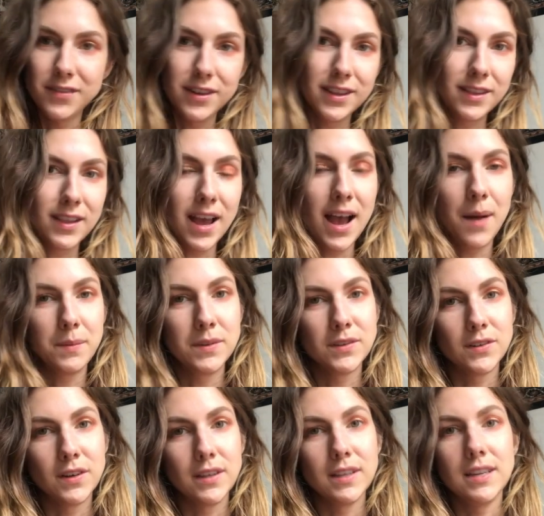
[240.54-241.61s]
everything that happens
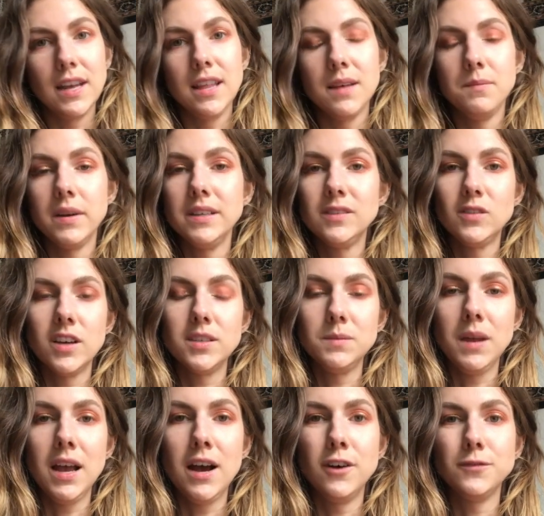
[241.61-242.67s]
during the day that might stress
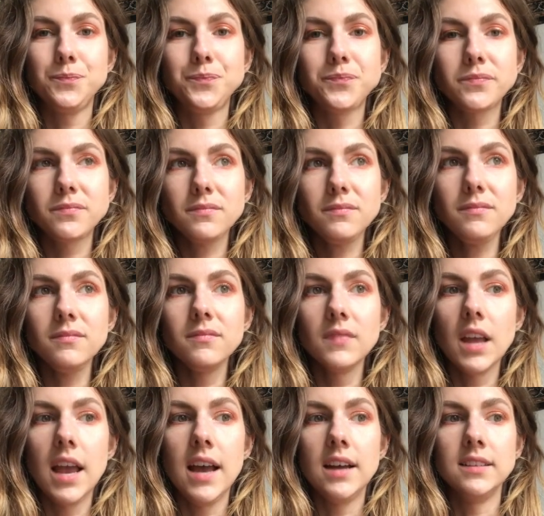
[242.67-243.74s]
me out.
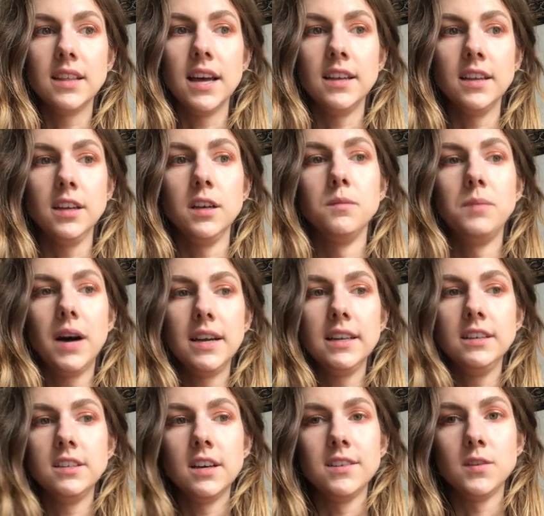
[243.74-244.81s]
And that your
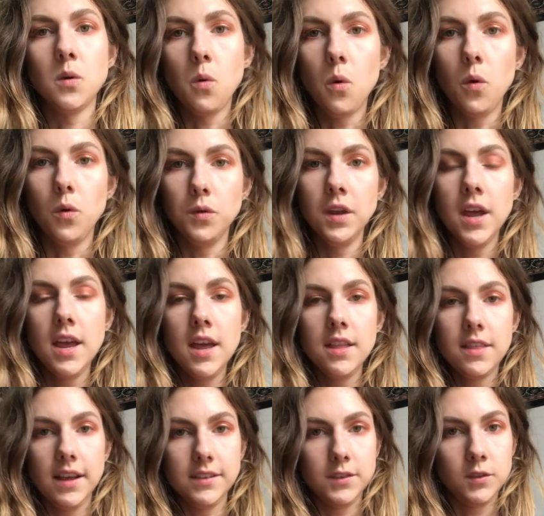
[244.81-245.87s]
body does hold
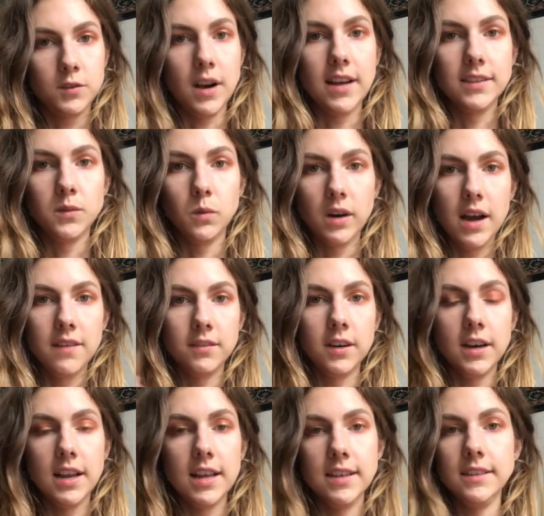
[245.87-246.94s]
that stress wherever
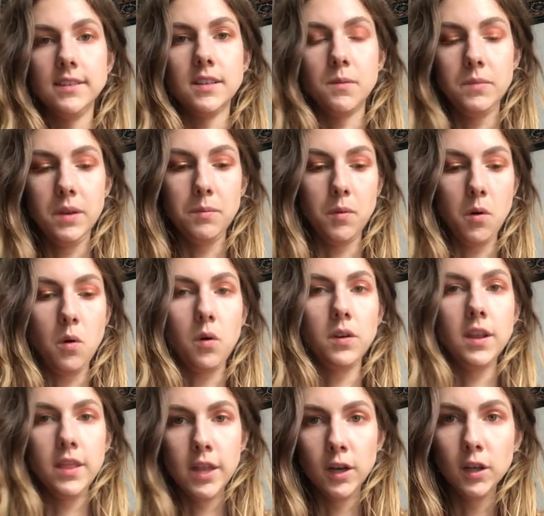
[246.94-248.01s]
it is. Some people hold
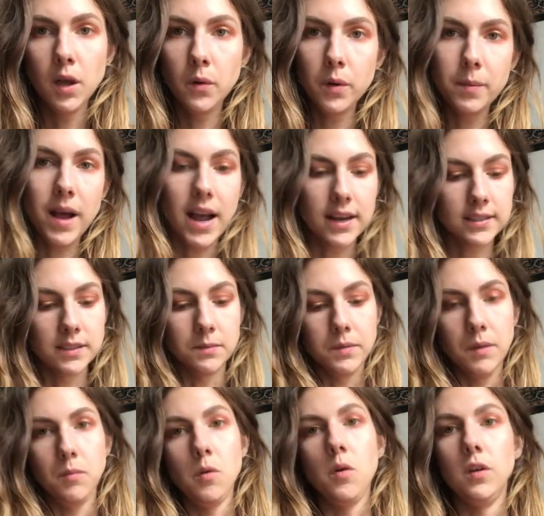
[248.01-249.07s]
it in their lower back, some
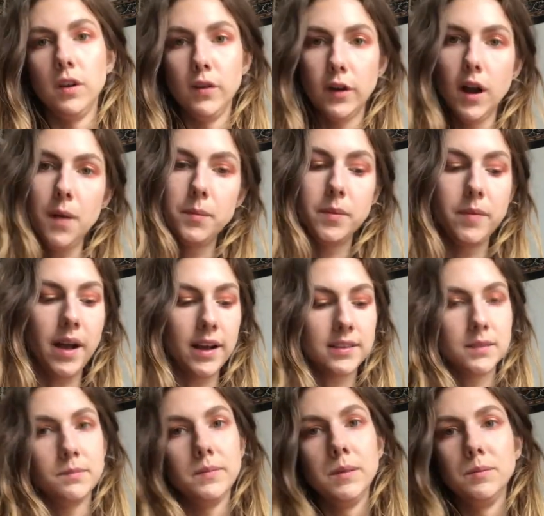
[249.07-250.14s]
people hold it in their upper back,
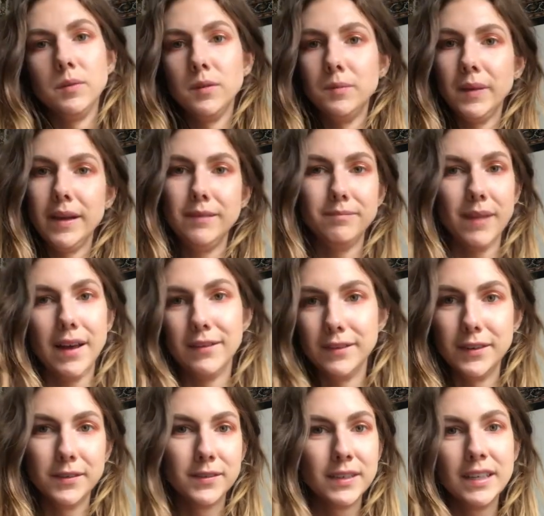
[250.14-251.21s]
some people might, I don't
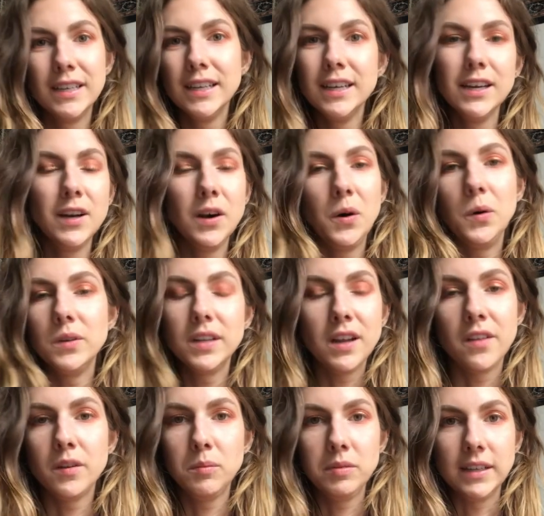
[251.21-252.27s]
know, hold it
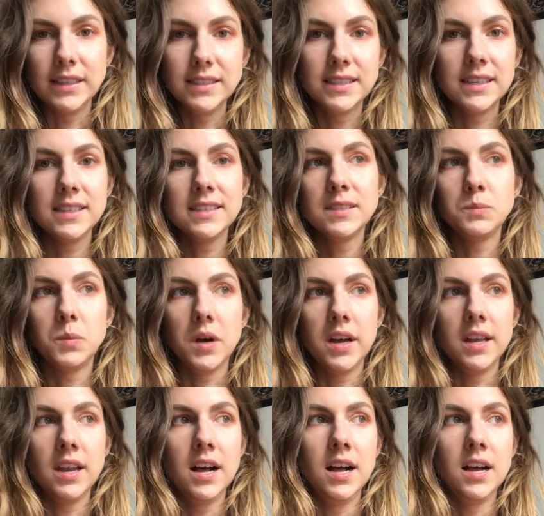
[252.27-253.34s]
other places,
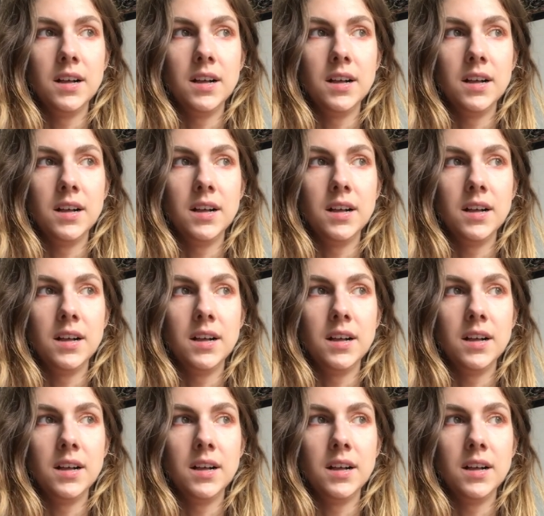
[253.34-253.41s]
but